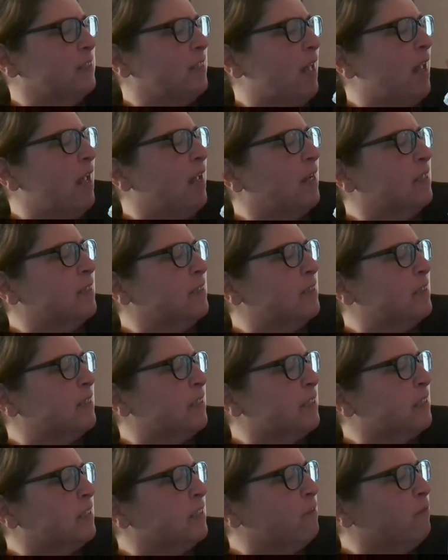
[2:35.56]
8 and
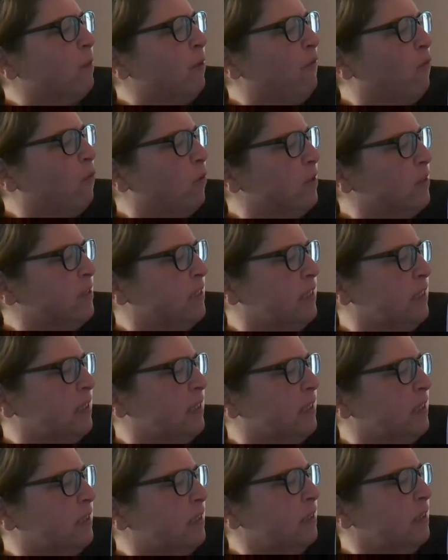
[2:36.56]
6 give me
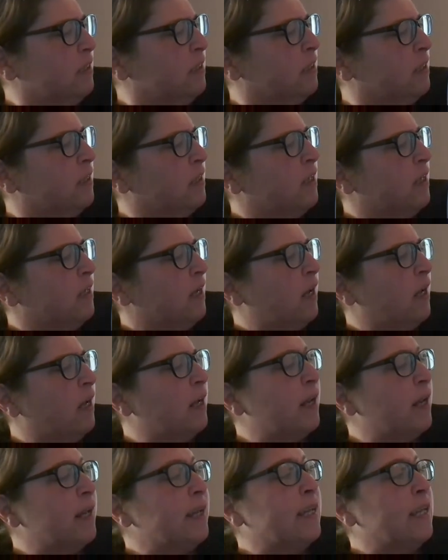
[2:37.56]
14,
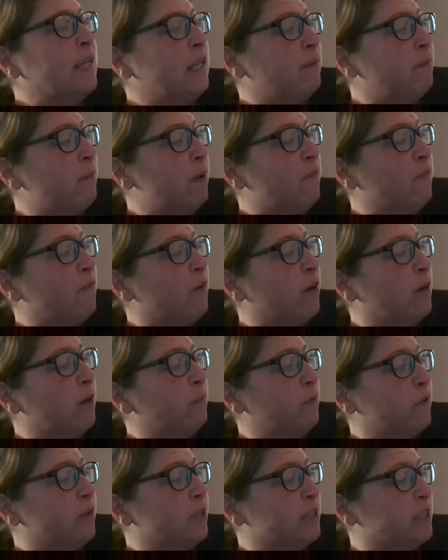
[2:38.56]
and I keep my
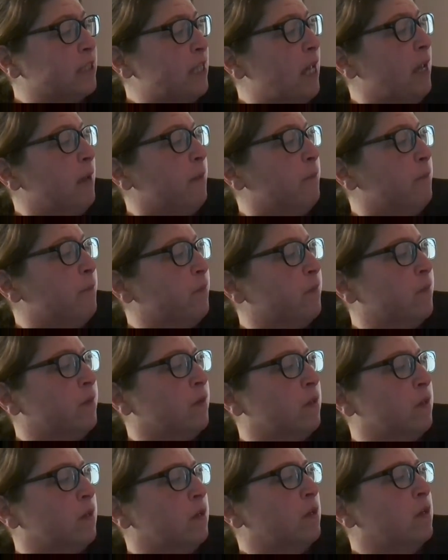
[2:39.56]
variable the same.
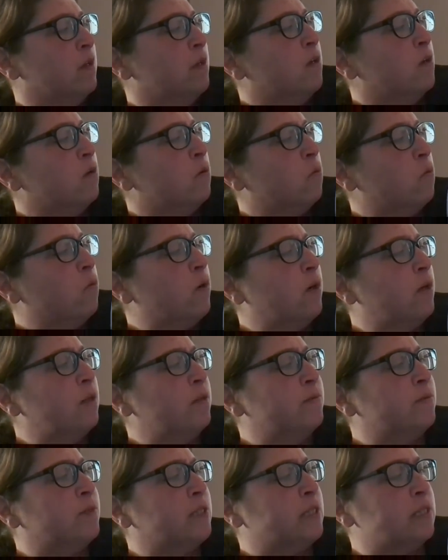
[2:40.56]

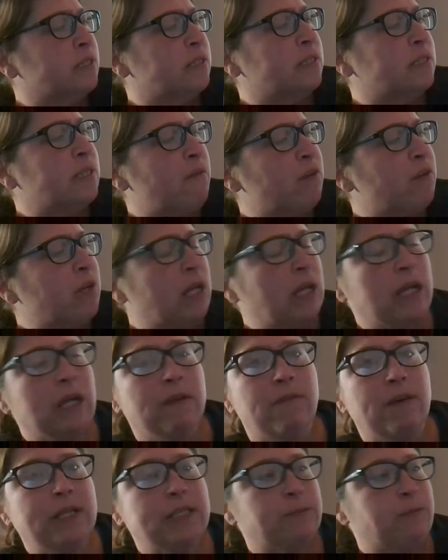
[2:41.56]
Well, does this have a
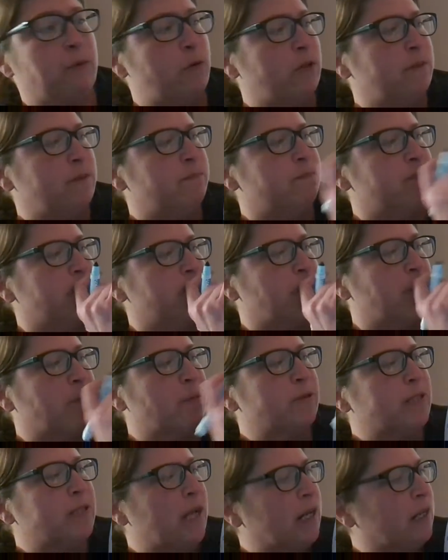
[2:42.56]
negative exponent?
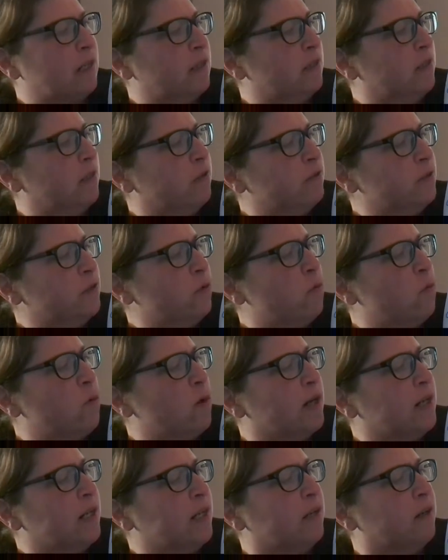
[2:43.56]
Remember, technically there's a
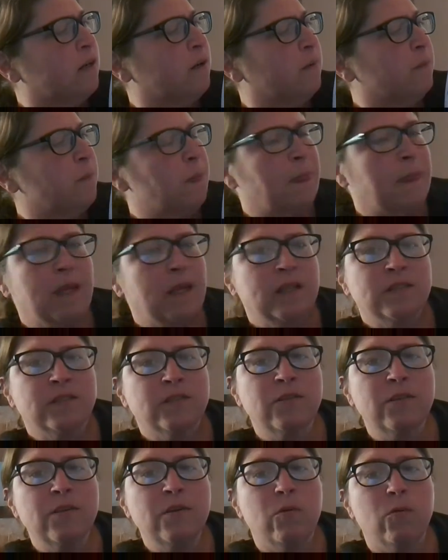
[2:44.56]
1 here.
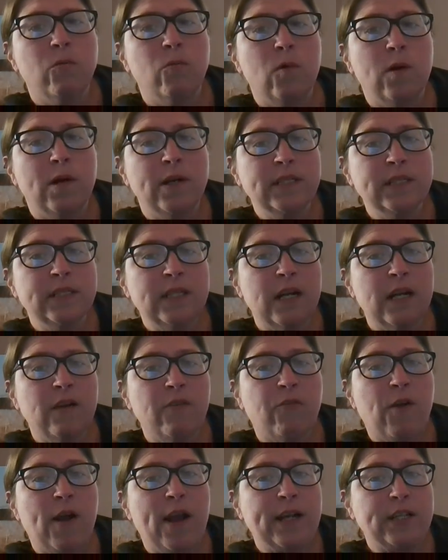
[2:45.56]
So no, 1 is not a
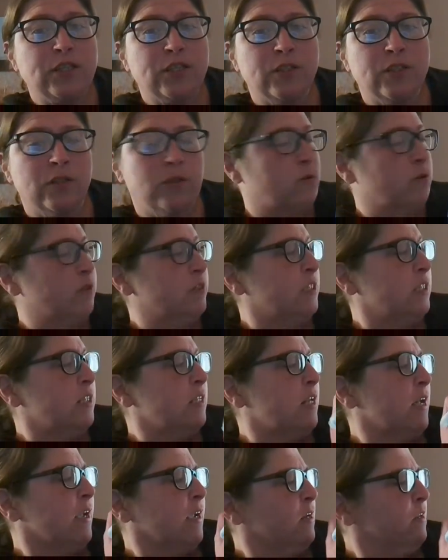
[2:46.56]
fraction, nor is it
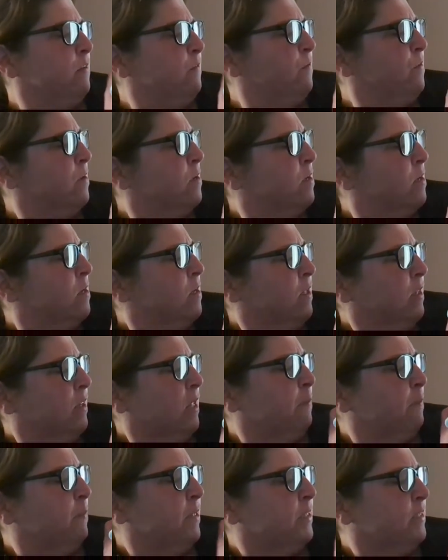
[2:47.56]
negative.
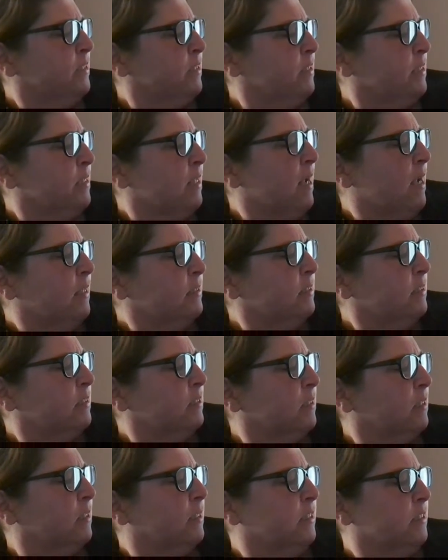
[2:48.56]
That means yes,
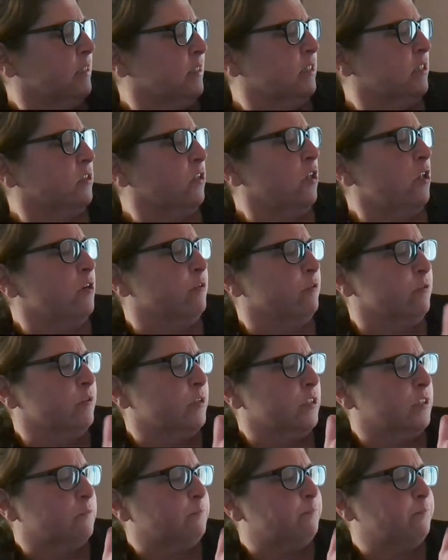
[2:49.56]
this is
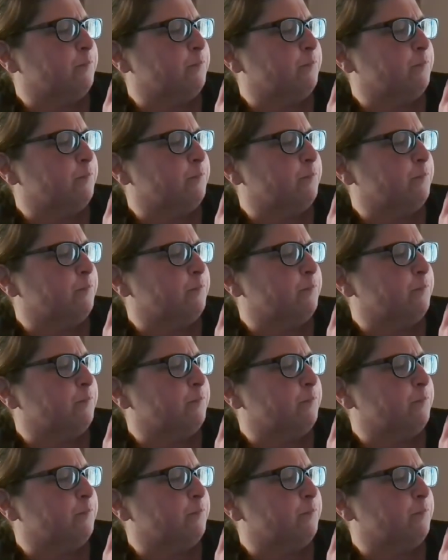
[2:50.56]
closed.